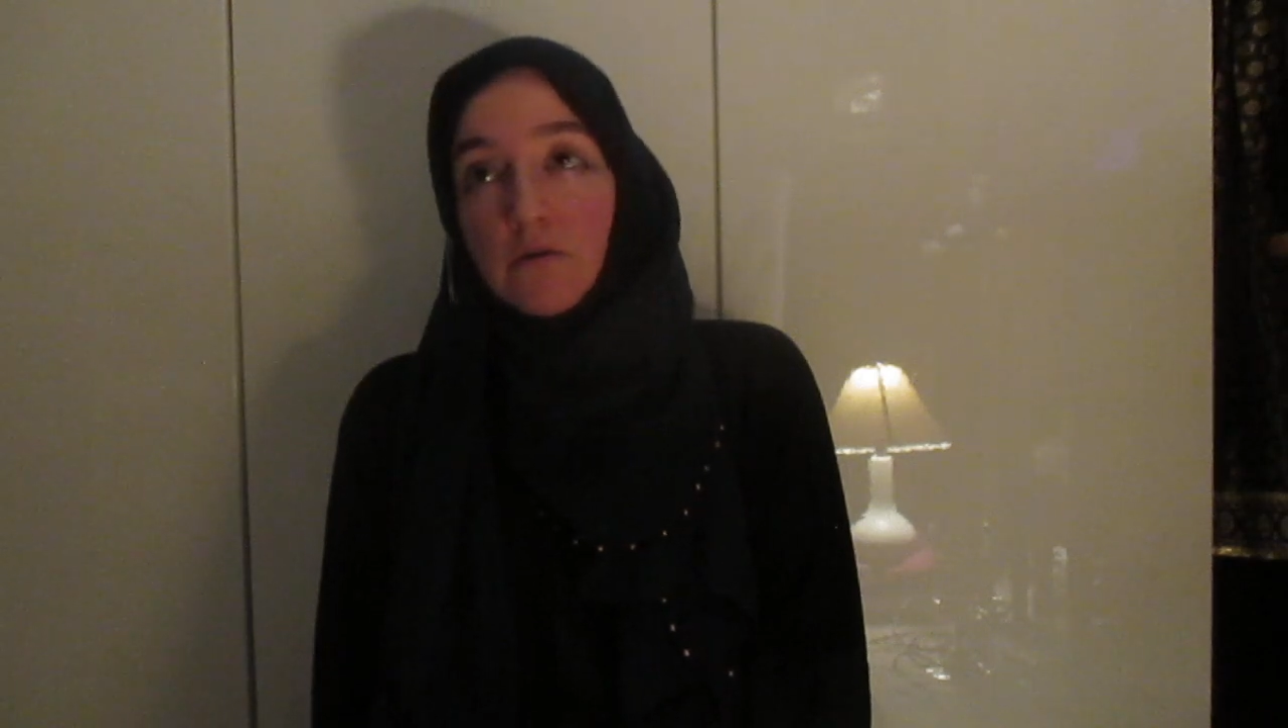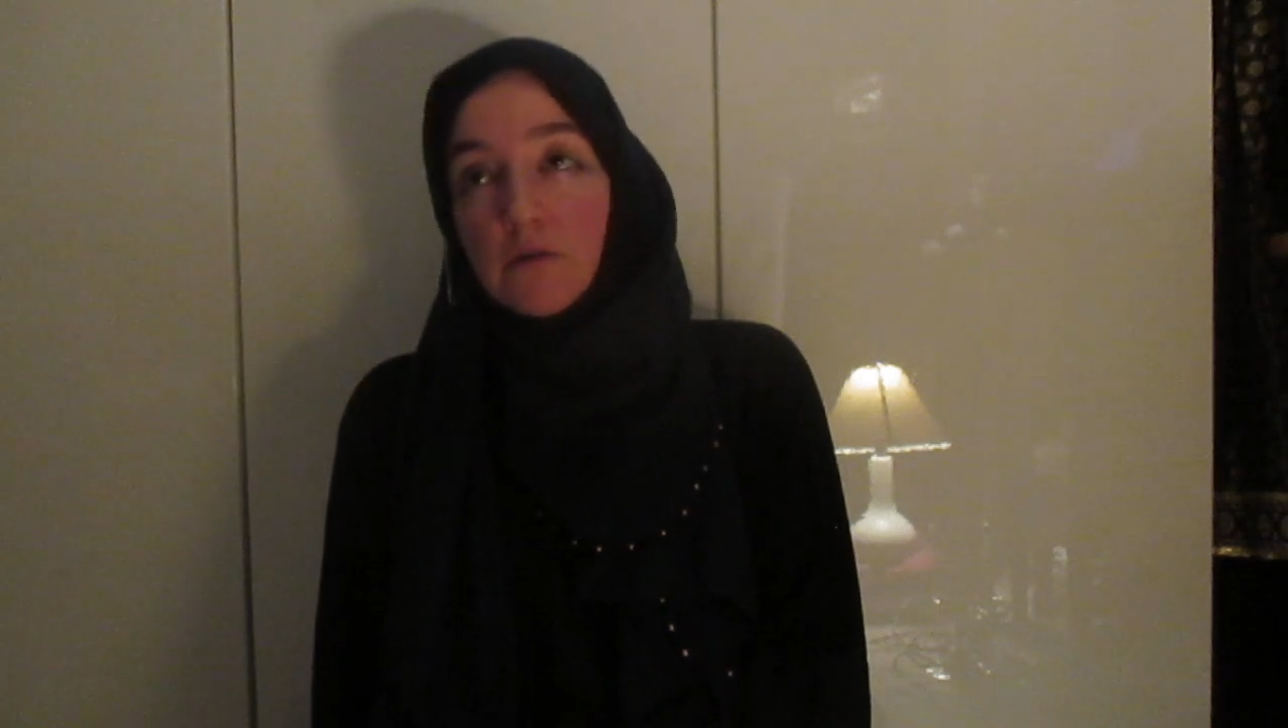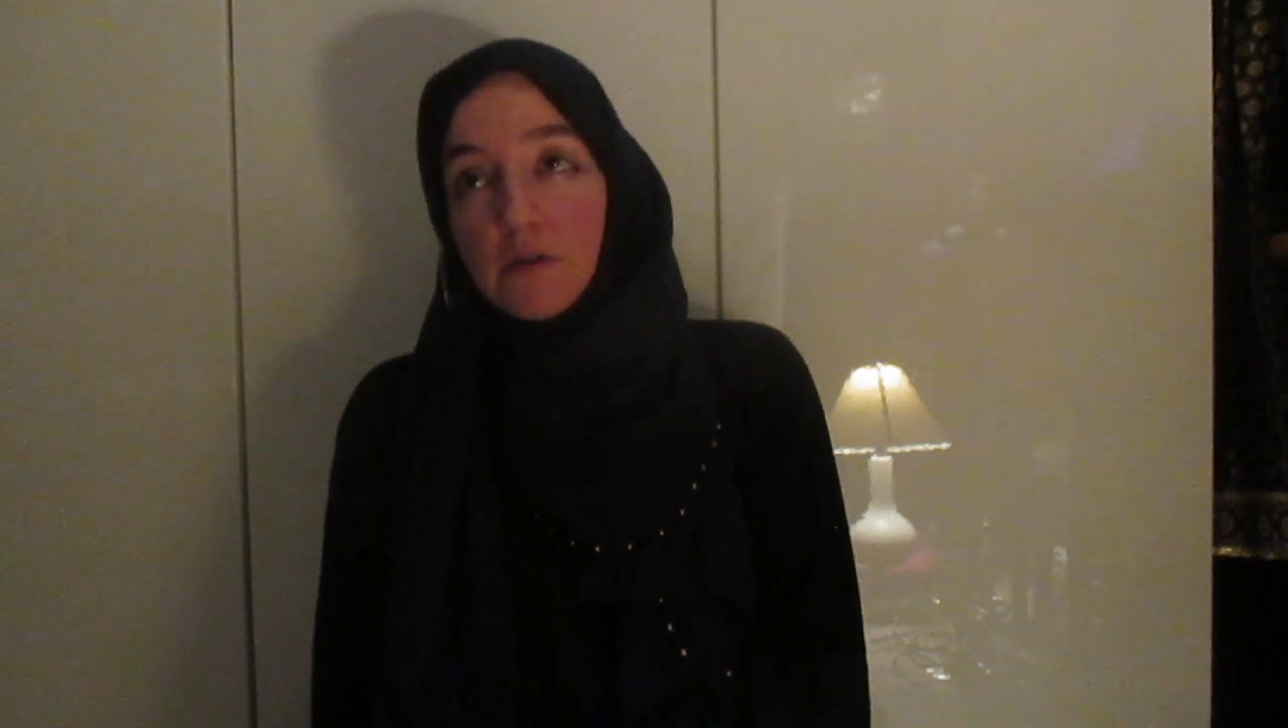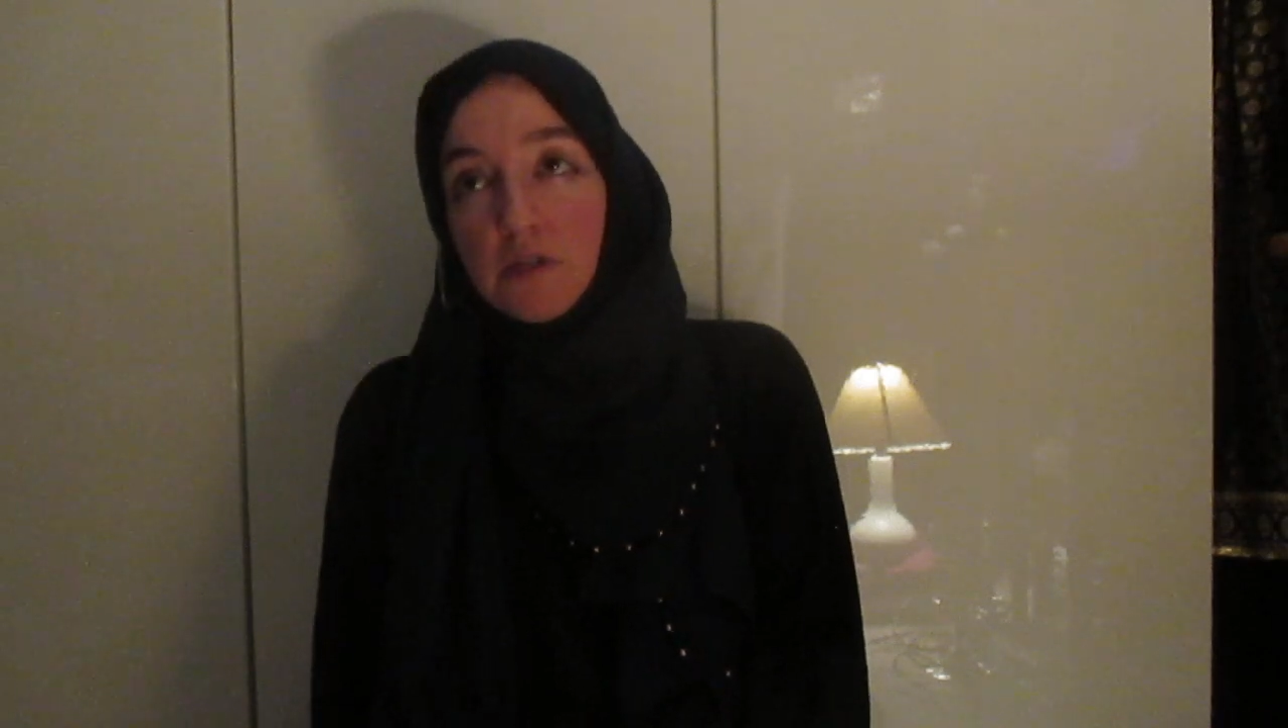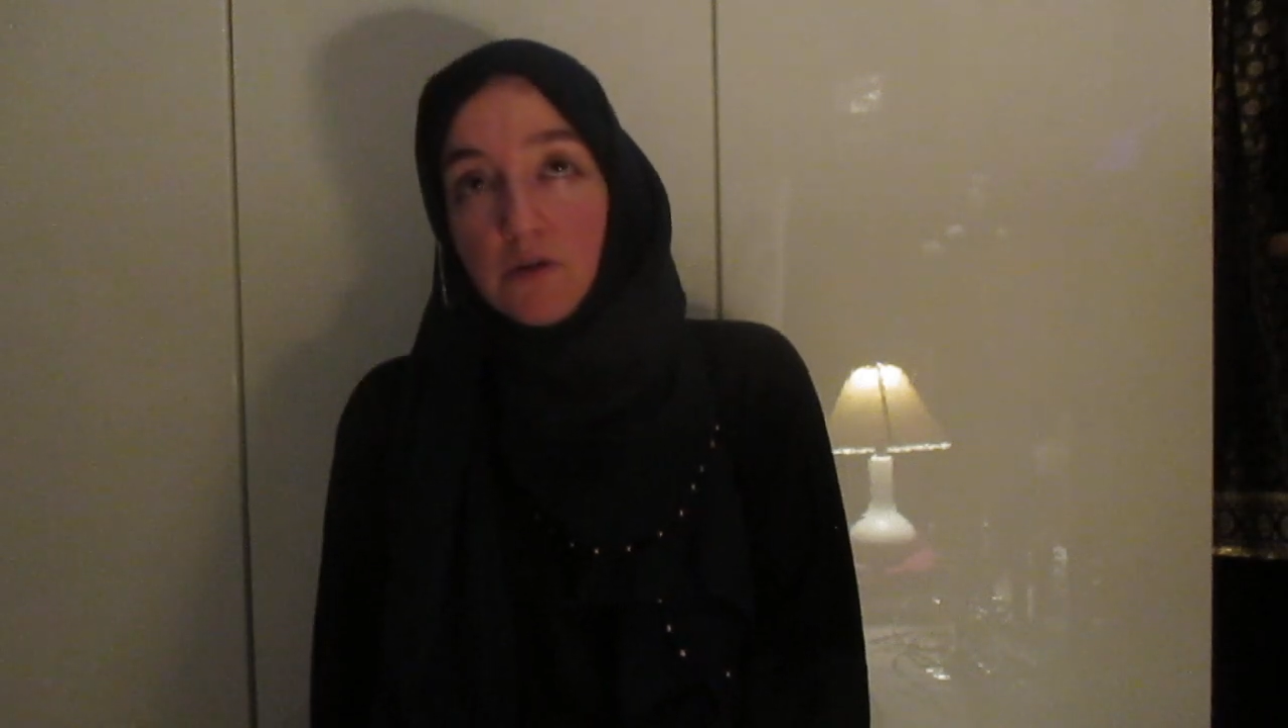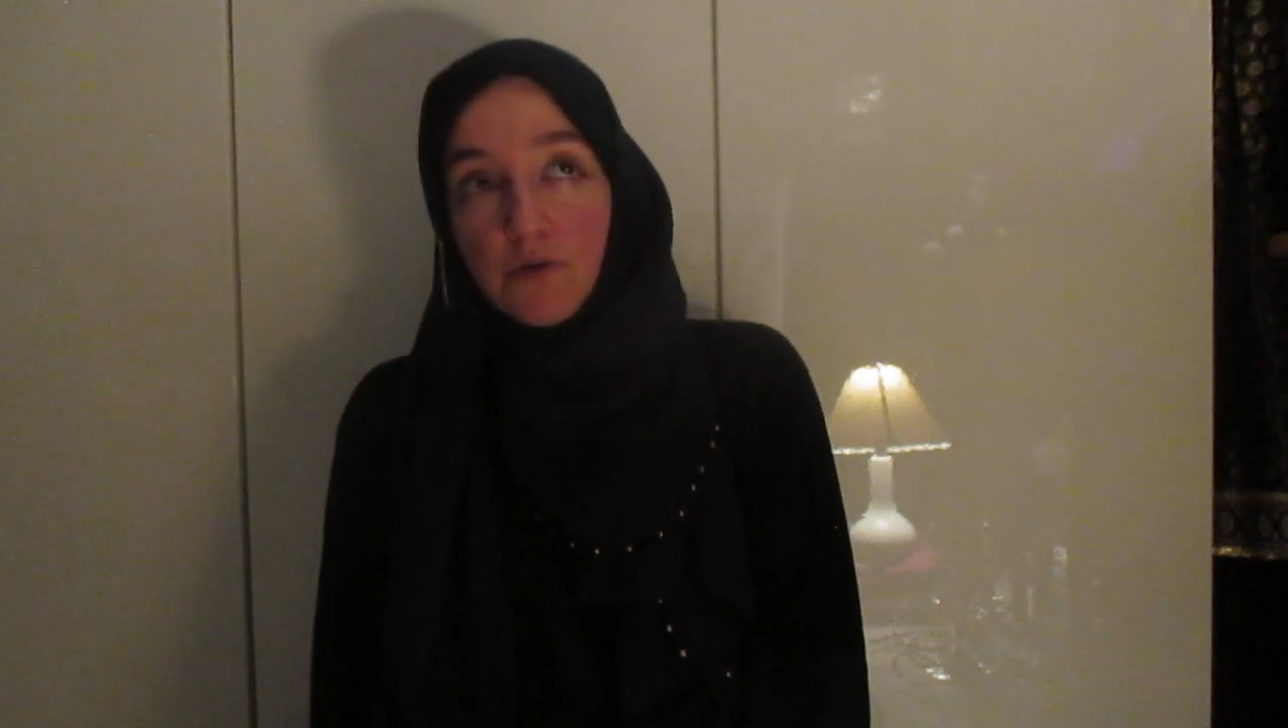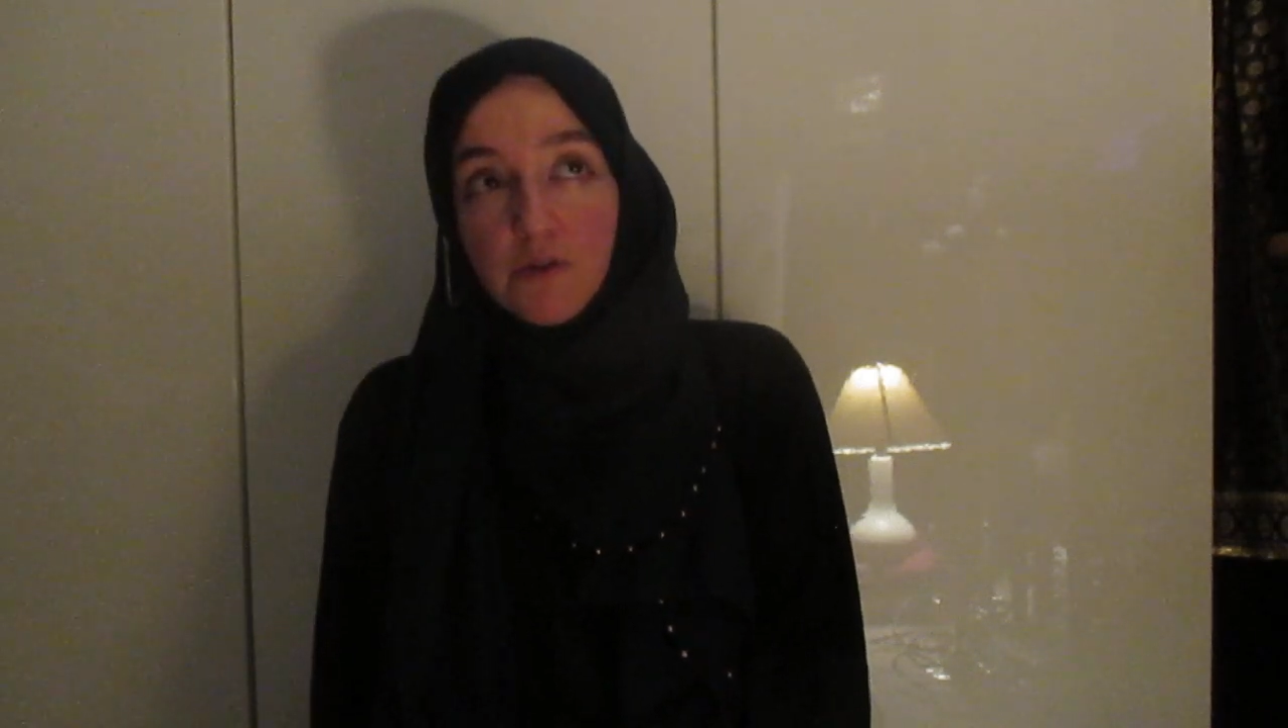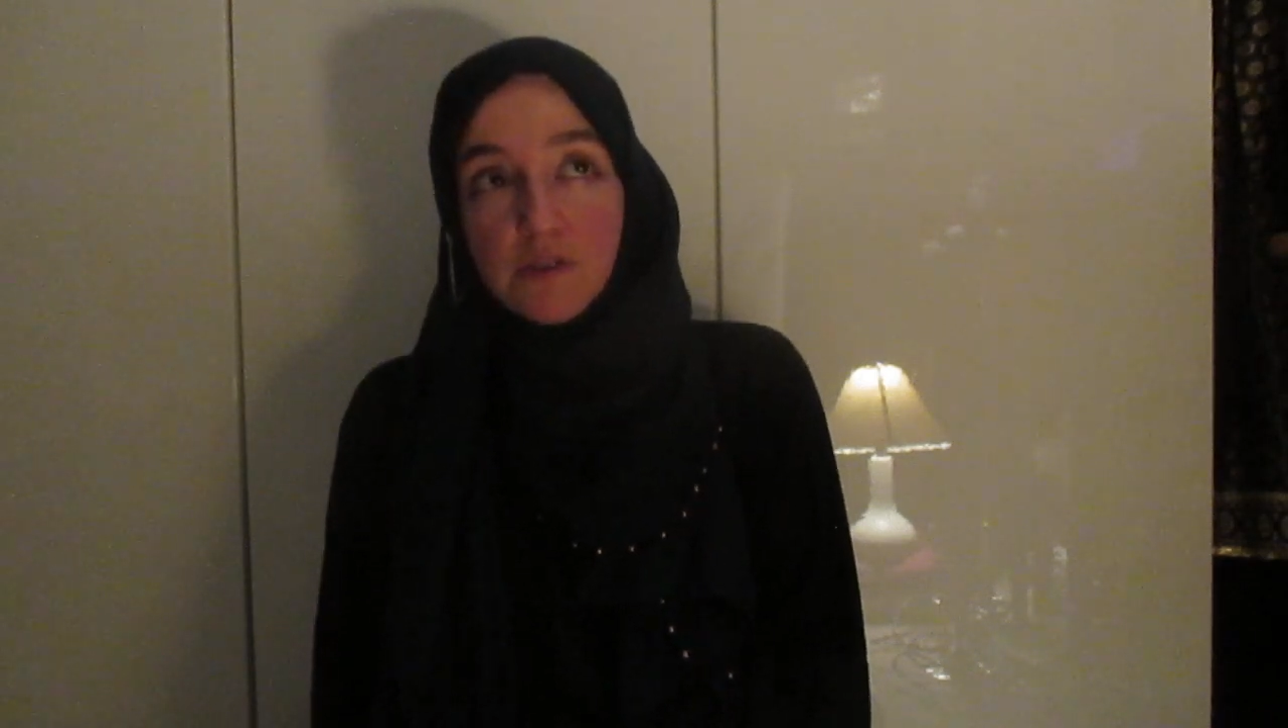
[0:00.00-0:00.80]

you could hear on the